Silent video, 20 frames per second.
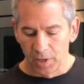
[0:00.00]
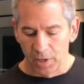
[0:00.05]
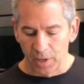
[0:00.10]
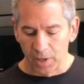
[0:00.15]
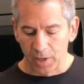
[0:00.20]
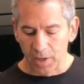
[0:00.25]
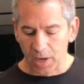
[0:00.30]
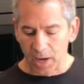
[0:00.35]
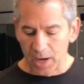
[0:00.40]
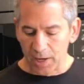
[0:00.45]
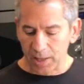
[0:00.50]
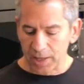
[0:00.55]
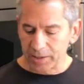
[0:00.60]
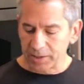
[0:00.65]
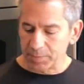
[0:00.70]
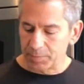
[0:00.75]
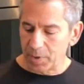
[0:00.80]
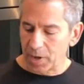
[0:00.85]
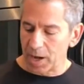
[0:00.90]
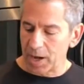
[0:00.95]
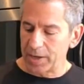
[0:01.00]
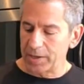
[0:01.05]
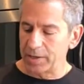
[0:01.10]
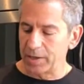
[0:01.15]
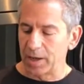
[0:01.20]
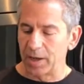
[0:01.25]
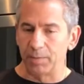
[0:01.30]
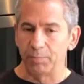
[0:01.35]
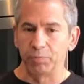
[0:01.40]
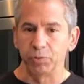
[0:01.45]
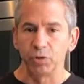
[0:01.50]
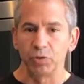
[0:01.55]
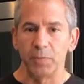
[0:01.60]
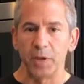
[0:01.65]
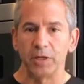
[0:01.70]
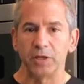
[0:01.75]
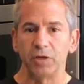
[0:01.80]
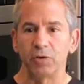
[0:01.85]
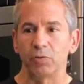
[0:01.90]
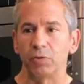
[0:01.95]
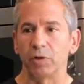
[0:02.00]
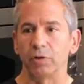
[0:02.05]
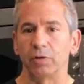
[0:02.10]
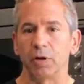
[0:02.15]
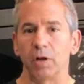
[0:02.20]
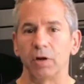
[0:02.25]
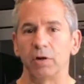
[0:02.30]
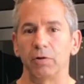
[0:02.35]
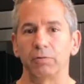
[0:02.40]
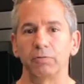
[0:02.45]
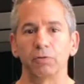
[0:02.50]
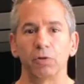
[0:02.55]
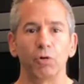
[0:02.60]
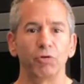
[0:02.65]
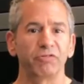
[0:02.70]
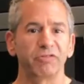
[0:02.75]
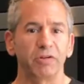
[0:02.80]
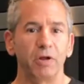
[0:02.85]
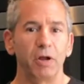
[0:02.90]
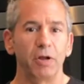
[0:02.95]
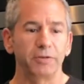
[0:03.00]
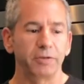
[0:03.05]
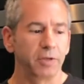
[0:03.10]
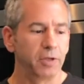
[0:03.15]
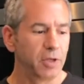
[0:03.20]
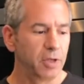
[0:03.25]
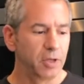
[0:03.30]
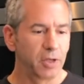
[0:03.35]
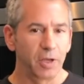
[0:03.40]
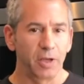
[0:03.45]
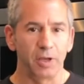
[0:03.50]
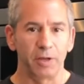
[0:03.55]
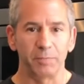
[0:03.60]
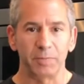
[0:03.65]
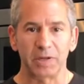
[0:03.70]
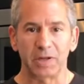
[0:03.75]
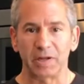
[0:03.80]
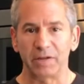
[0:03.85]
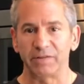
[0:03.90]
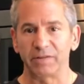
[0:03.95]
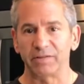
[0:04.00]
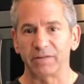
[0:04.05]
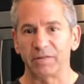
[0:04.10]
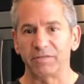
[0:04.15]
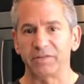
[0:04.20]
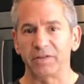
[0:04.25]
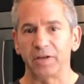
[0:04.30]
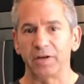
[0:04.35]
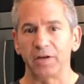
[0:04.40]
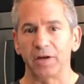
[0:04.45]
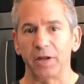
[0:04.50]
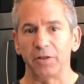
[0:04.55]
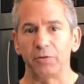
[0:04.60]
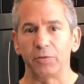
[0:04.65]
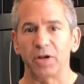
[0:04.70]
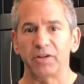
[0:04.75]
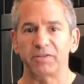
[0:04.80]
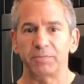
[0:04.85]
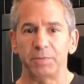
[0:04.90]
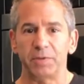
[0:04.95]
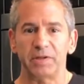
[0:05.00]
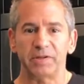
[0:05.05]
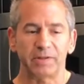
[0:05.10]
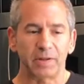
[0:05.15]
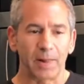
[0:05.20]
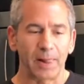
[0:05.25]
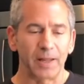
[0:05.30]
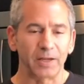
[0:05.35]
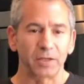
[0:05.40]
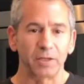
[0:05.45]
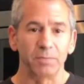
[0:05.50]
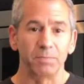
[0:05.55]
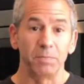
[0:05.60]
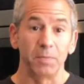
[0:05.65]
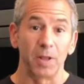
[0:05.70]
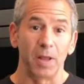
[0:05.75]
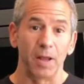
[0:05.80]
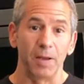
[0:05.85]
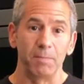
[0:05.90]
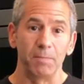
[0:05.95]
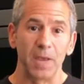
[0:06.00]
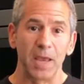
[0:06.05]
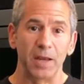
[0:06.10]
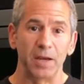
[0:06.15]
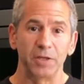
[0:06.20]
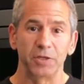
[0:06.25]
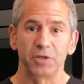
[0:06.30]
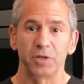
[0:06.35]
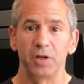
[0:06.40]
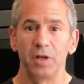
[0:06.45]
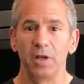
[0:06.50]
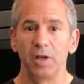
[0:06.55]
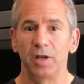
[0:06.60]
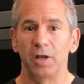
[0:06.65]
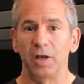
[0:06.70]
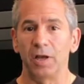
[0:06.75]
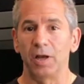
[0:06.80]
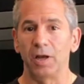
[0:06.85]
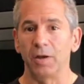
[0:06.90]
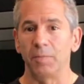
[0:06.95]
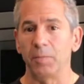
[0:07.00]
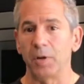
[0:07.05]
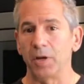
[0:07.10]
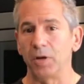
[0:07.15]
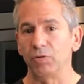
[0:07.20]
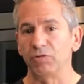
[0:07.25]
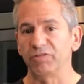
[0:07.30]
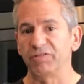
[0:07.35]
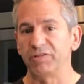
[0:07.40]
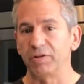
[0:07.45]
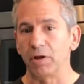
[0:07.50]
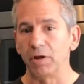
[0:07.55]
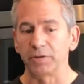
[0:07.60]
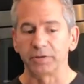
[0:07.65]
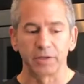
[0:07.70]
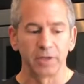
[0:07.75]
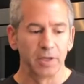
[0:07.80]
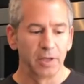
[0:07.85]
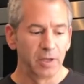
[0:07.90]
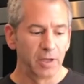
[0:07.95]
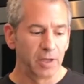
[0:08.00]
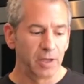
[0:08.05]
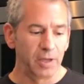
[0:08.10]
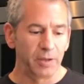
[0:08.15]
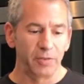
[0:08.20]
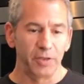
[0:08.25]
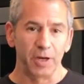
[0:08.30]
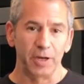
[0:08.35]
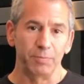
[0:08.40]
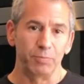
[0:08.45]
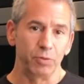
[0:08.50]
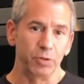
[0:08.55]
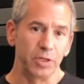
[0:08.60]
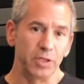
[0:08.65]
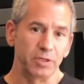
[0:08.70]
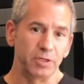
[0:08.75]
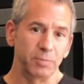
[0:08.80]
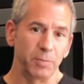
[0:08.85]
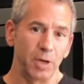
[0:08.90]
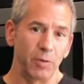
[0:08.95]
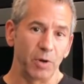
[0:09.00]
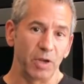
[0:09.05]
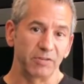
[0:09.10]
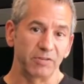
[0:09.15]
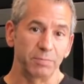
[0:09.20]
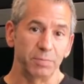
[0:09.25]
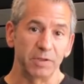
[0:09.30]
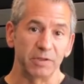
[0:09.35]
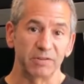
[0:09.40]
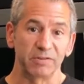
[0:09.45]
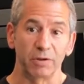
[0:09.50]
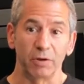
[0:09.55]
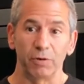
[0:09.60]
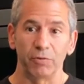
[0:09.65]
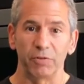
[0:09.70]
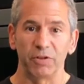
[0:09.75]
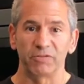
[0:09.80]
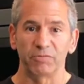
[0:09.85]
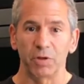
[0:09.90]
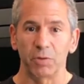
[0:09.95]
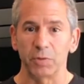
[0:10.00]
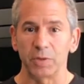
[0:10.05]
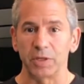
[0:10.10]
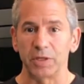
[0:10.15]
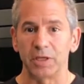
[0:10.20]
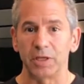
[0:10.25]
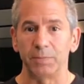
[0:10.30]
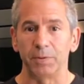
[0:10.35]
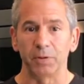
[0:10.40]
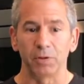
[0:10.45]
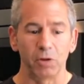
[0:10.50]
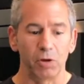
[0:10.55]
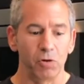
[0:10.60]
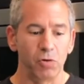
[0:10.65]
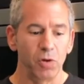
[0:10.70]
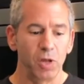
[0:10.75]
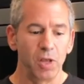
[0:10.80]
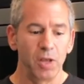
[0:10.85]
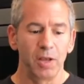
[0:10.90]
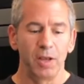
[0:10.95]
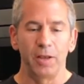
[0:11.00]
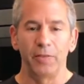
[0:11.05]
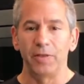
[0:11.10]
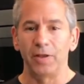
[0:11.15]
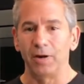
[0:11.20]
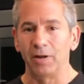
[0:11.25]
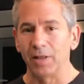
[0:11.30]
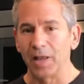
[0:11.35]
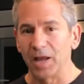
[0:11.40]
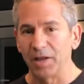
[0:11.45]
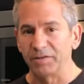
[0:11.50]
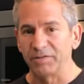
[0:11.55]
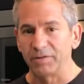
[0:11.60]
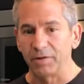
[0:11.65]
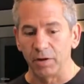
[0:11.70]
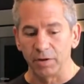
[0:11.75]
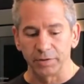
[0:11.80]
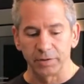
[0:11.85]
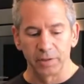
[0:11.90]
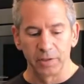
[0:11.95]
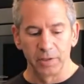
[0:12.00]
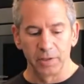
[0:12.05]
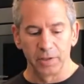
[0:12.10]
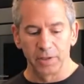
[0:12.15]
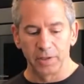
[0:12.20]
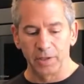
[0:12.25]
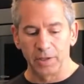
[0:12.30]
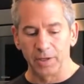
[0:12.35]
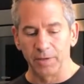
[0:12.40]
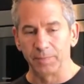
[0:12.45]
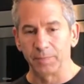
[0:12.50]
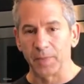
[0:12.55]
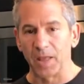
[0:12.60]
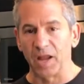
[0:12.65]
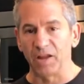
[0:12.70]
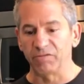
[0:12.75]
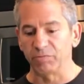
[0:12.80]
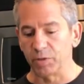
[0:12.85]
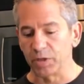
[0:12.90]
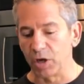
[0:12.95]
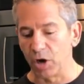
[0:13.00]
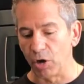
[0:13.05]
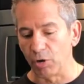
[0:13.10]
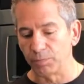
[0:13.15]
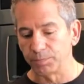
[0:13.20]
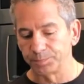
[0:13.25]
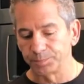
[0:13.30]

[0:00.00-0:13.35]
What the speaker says: I like to buy blue menu or low salt because, as I've said in other recipes, I like to manage my own salt that I put into my recipes. So this way we can keep it low, and then I'll add salt as we go.